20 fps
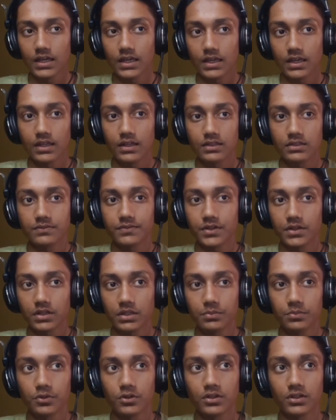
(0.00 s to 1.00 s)
It is very
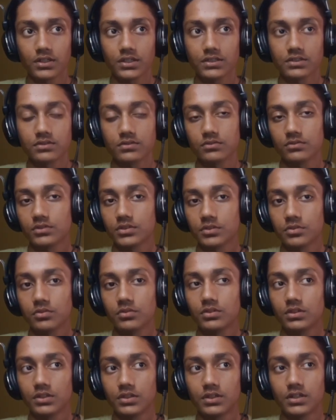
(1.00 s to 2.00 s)
important because you
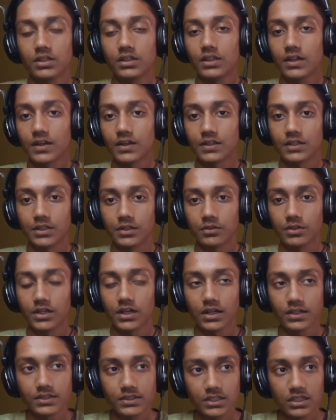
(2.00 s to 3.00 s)
learn a lot of new
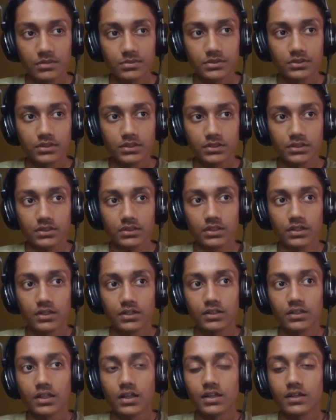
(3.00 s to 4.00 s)
concepts, you learn a
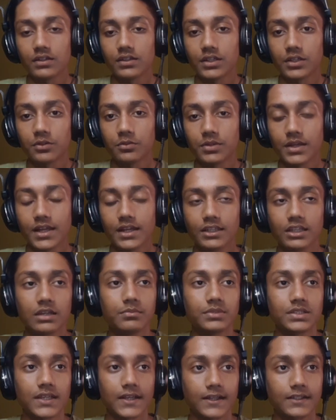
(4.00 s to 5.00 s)
lot of new
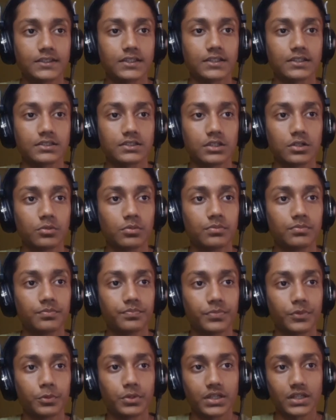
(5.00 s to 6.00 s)
endgame tactics. So
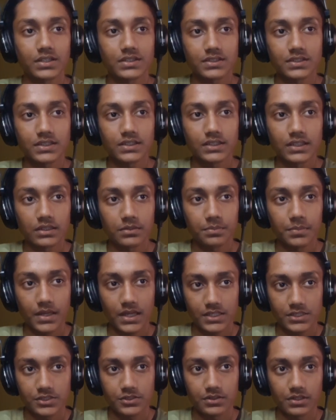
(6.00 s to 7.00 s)
we're gonna see that
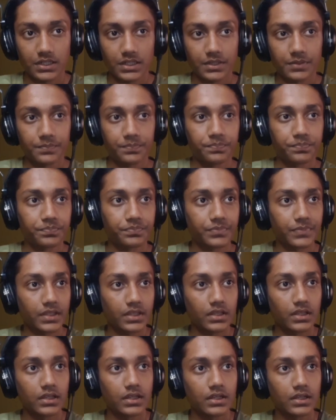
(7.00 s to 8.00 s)
mastery.
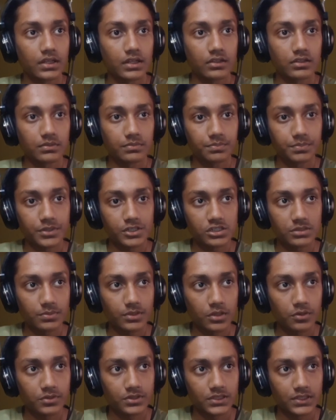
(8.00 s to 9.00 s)
Now the bishop
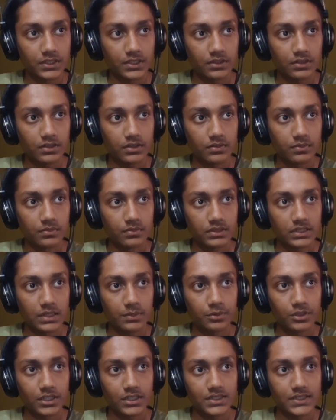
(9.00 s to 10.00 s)
goes there,
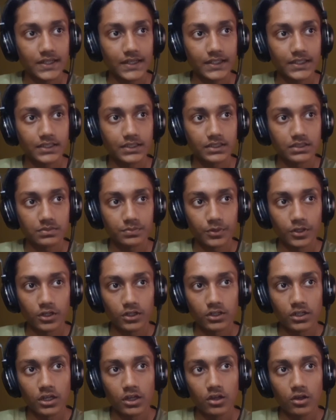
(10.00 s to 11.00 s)
double attacking this
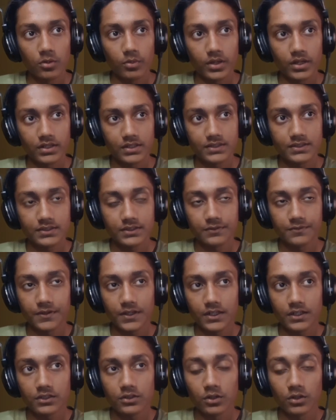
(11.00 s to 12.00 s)
pawn where it's
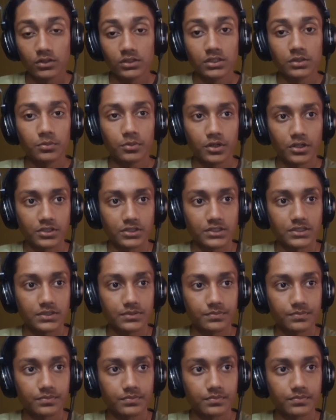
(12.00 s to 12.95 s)
defended only once.